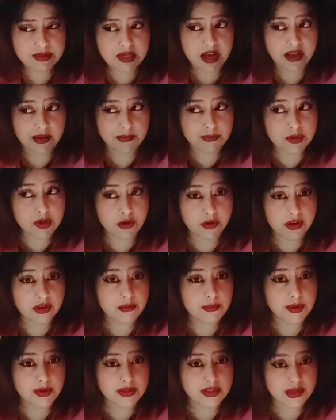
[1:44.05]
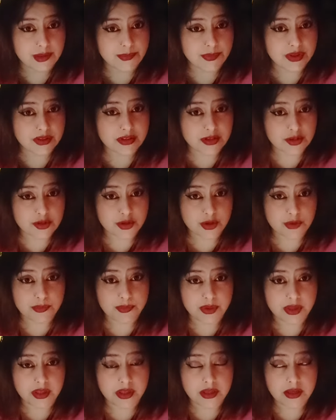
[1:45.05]
I am talking about something that should
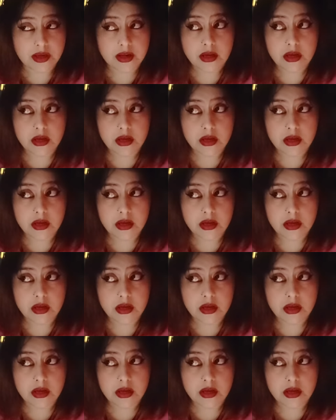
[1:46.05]
be